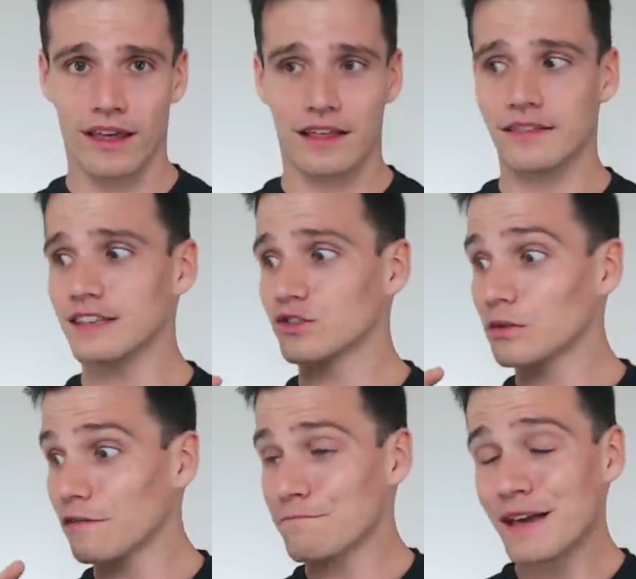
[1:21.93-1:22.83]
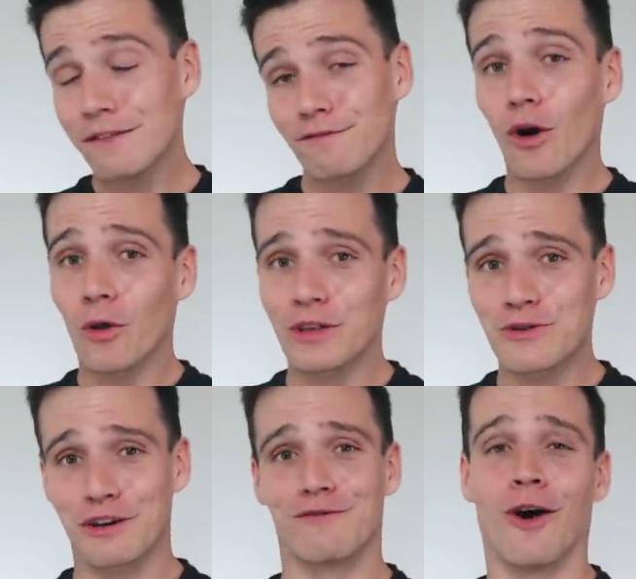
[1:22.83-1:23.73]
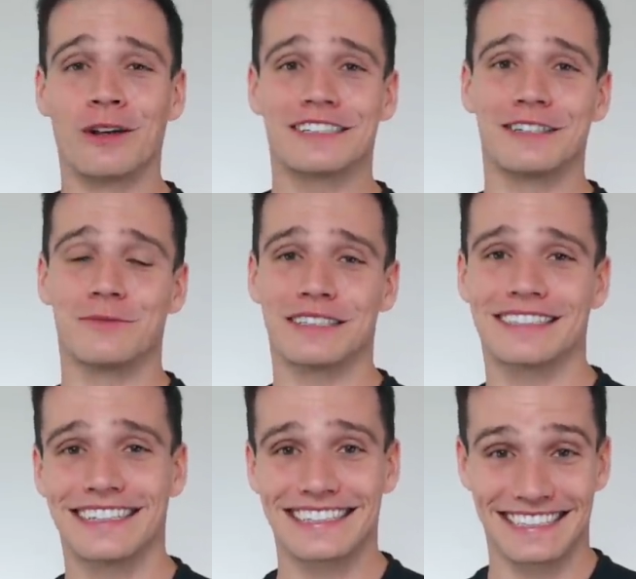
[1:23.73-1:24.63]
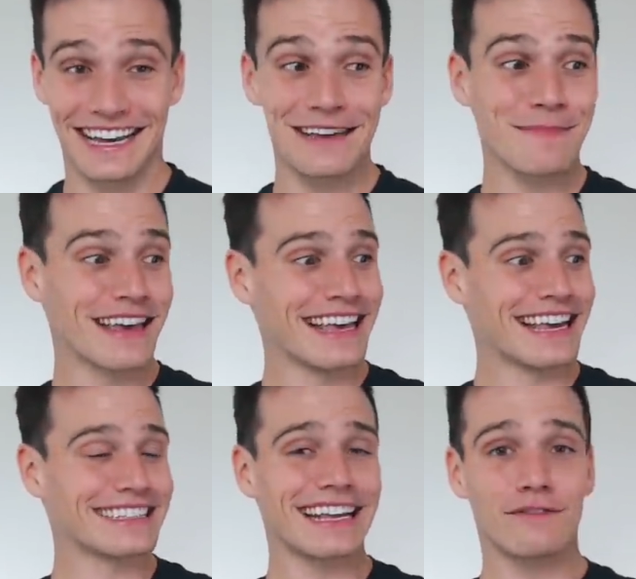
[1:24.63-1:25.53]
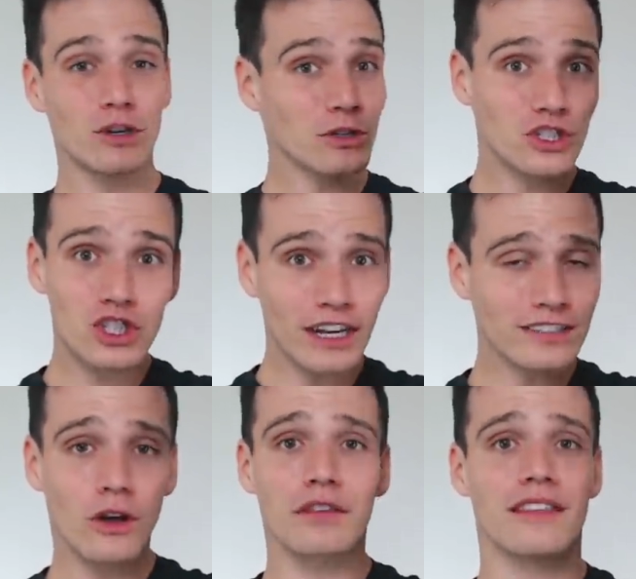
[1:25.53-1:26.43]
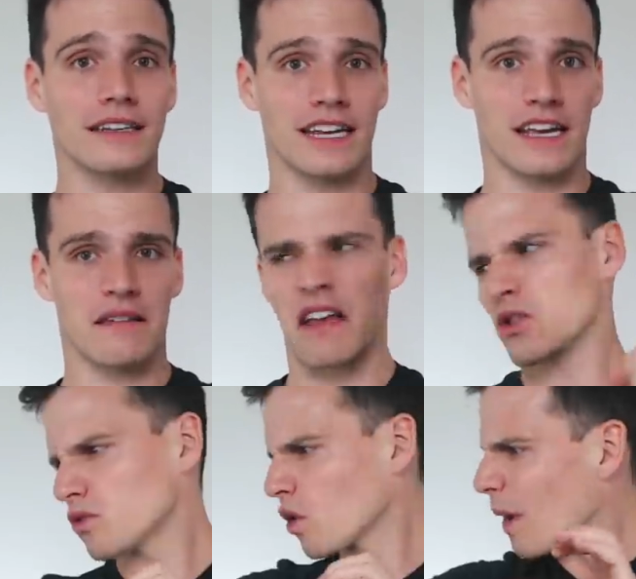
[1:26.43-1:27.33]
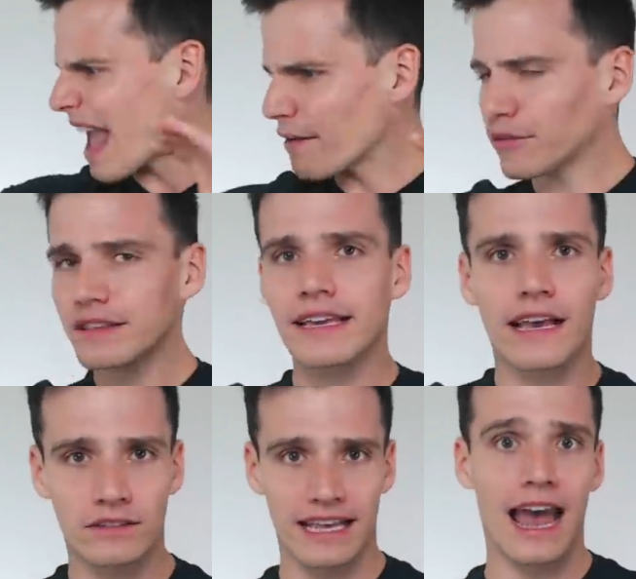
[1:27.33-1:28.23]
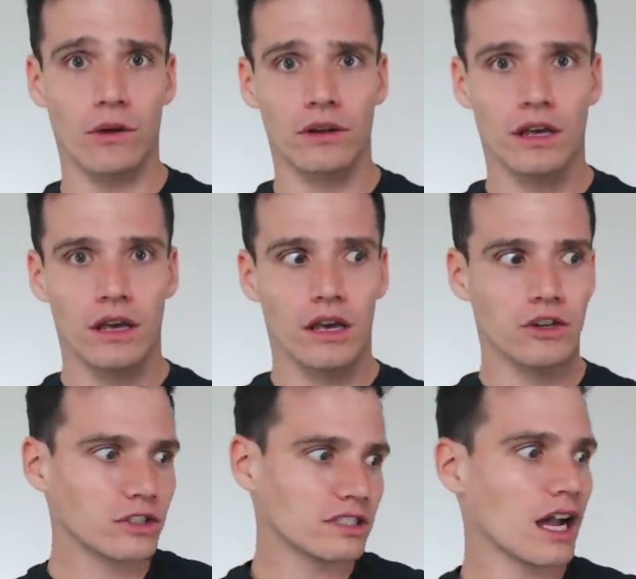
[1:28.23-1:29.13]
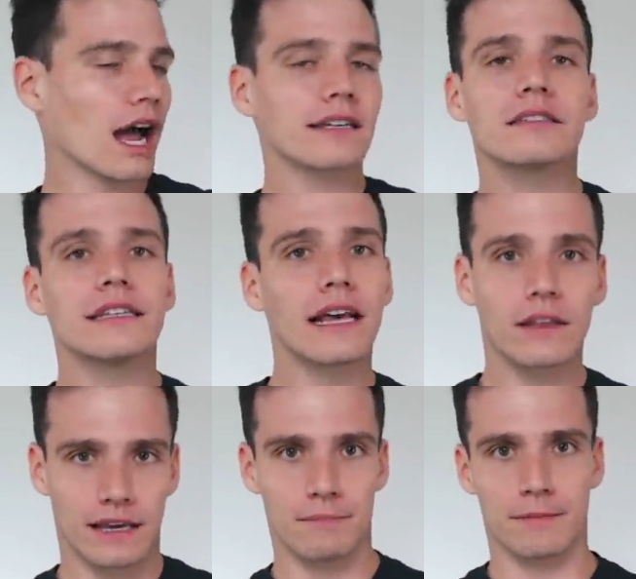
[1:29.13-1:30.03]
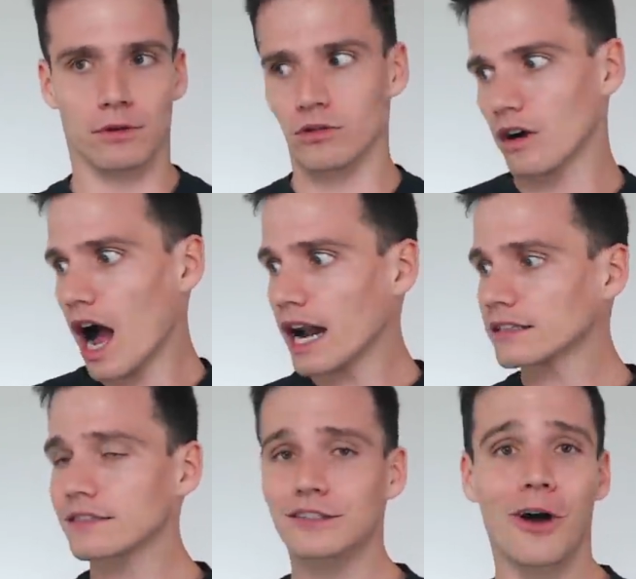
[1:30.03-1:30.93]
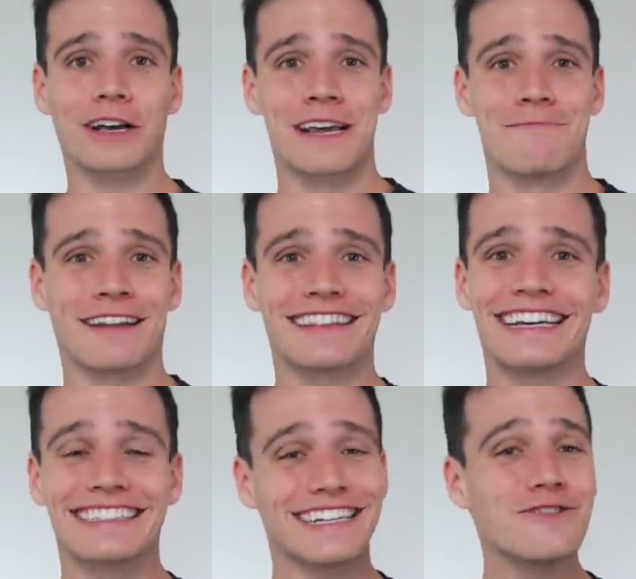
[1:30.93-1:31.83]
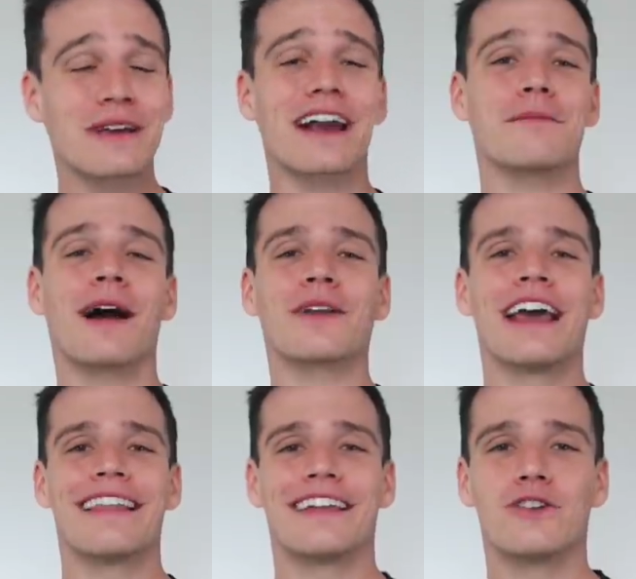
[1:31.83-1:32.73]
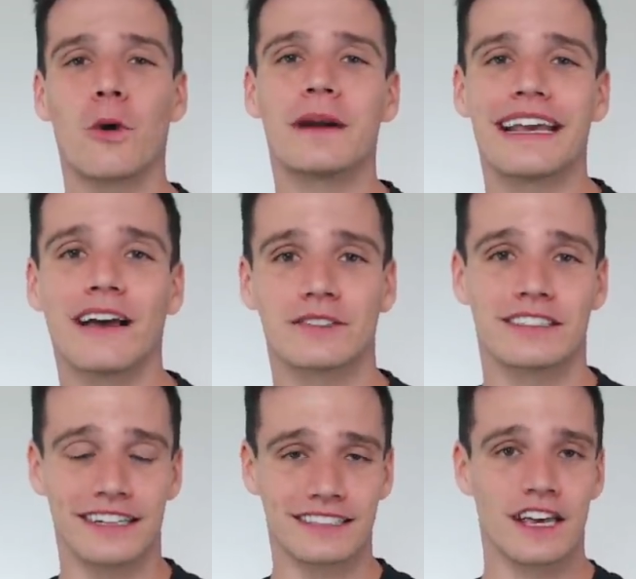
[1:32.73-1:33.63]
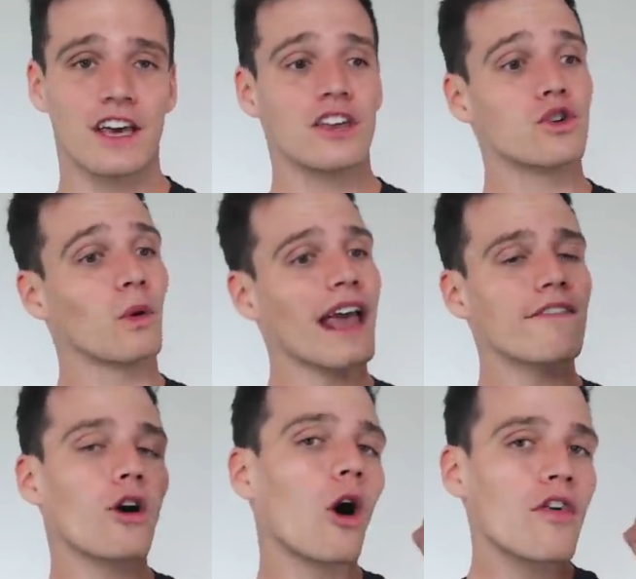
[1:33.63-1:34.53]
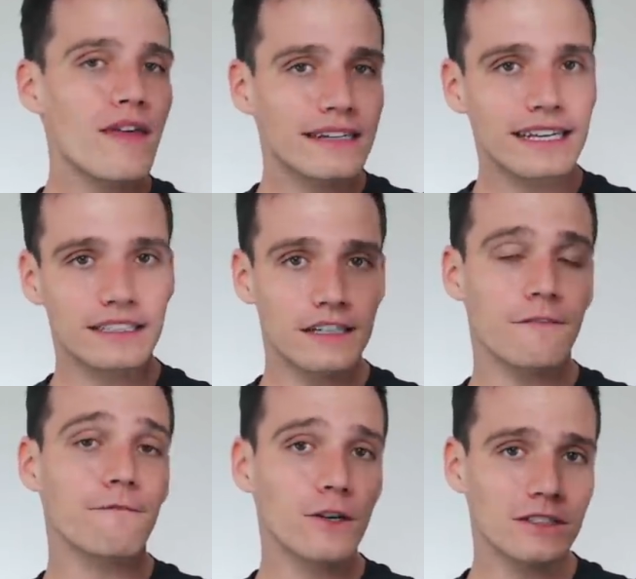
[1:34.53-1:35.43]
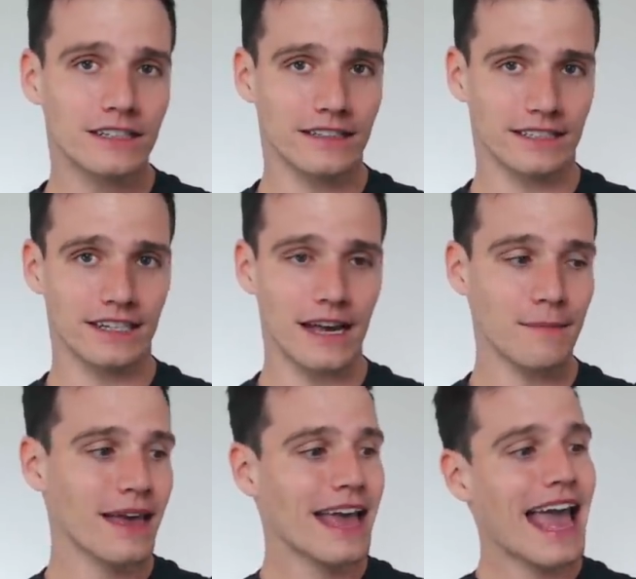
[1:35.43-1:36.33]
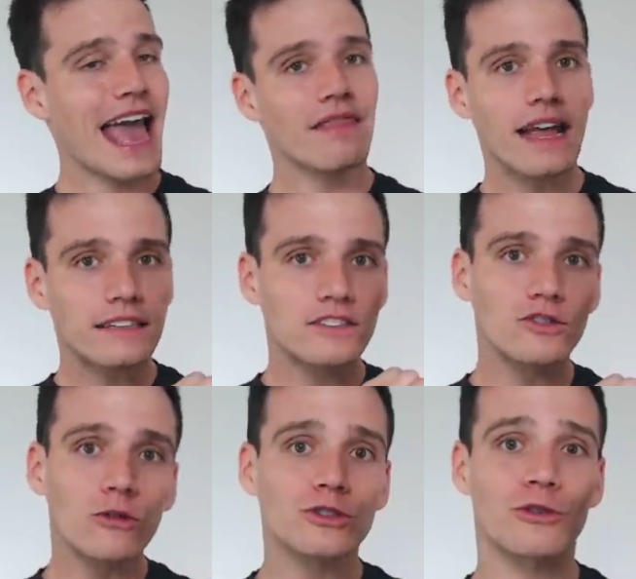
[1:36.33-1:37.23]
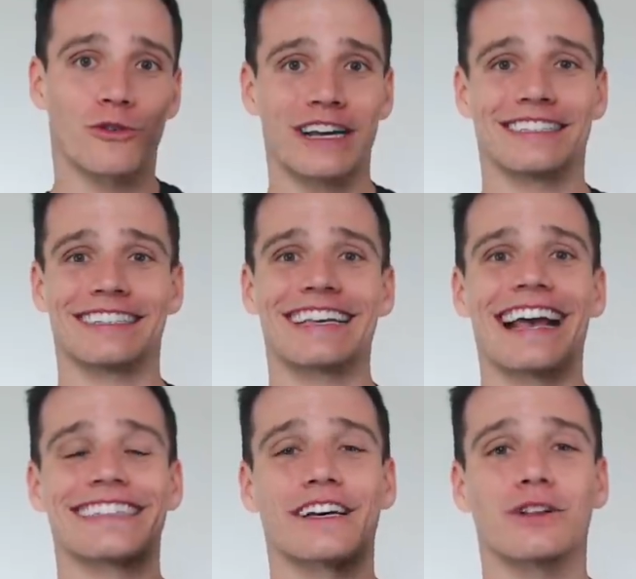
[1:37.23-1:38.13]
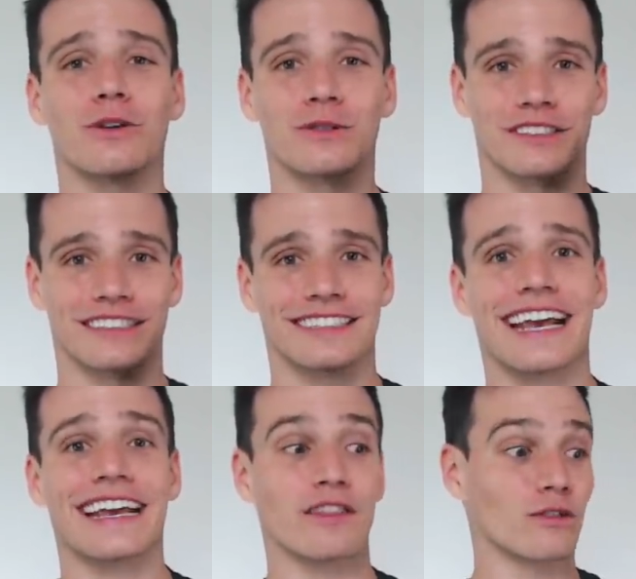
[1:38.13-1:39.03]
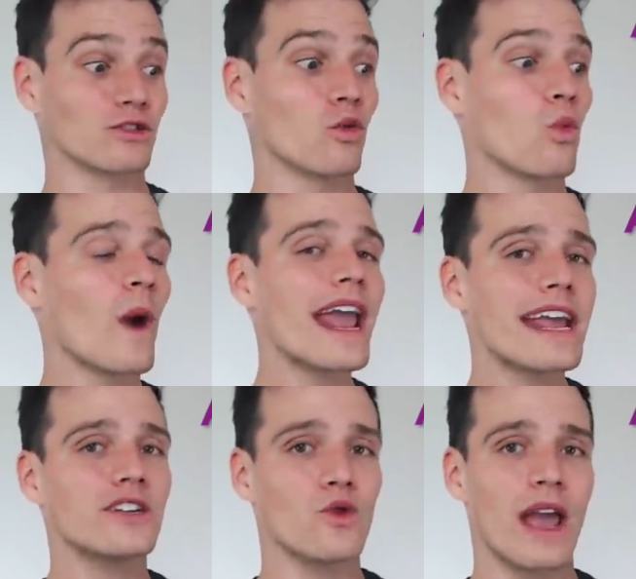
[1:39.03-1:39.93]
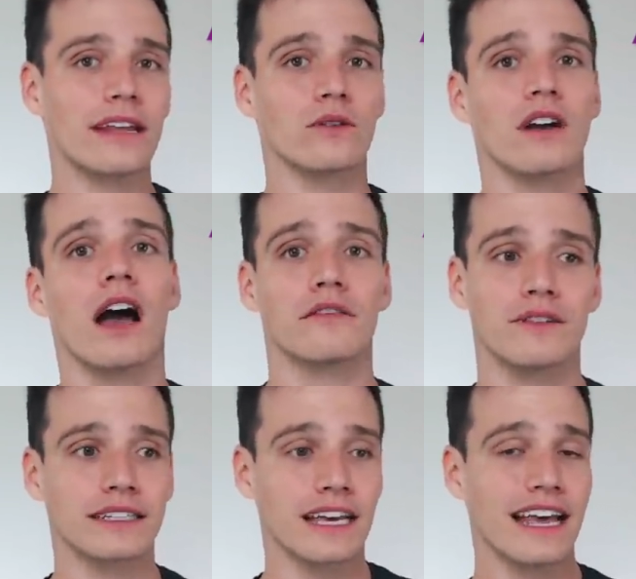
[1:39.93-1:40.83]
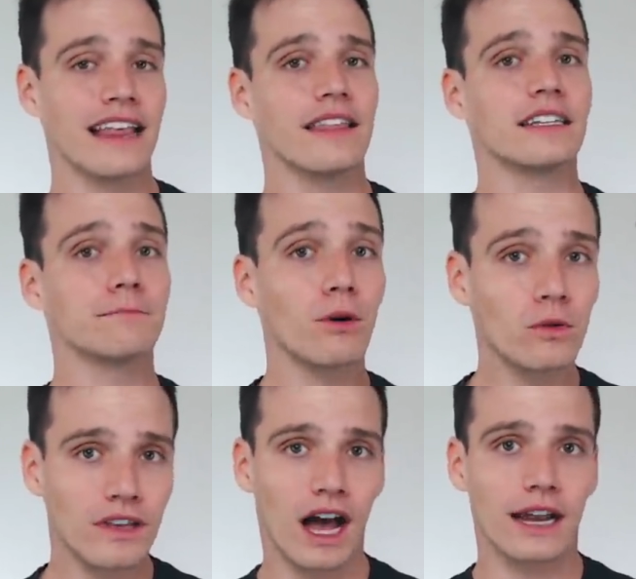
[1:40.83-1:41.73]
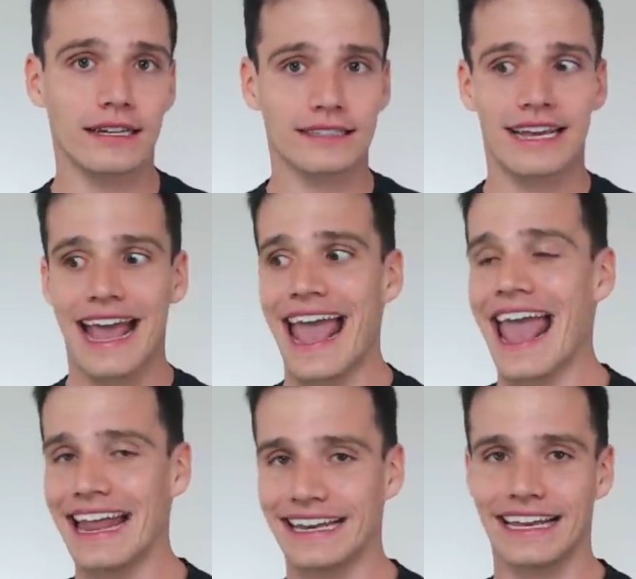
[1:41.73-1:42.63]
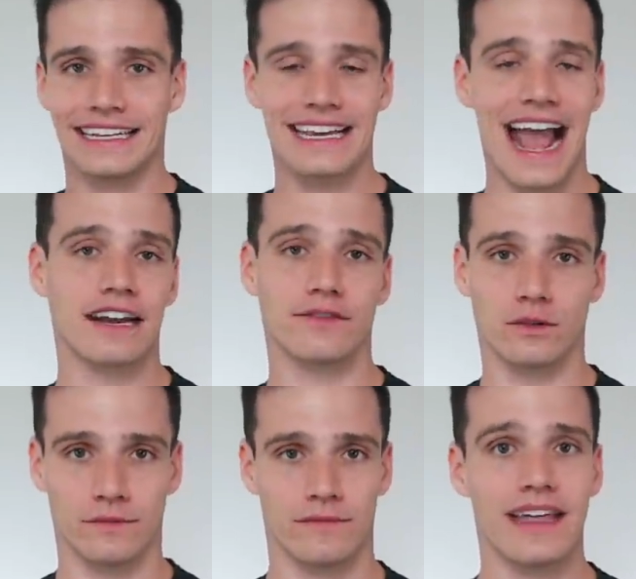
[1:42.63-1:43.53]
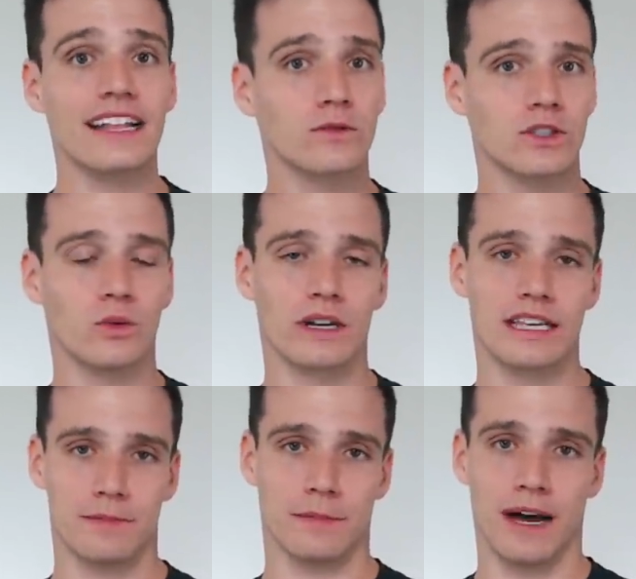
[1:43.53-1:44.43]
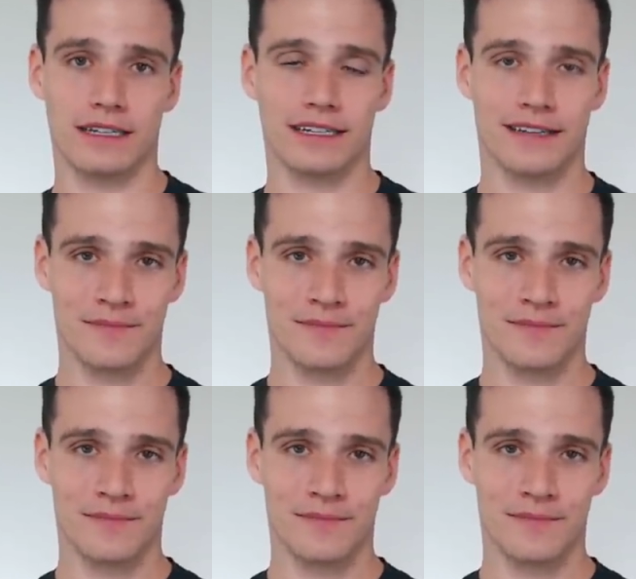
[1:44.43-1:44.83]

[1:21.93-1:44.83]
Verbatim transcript: the sort of pitfall that you can fall into with this type is that if you're just authentic and you throw everything else out, you're just honestly yelling at people or honestly talking about things that you care about that nobody else does. You want to have authenticity first in this type, and then social graces as a close second. There's a way to handle conflict that is both honest and tactful. That's what you want to keep in mind.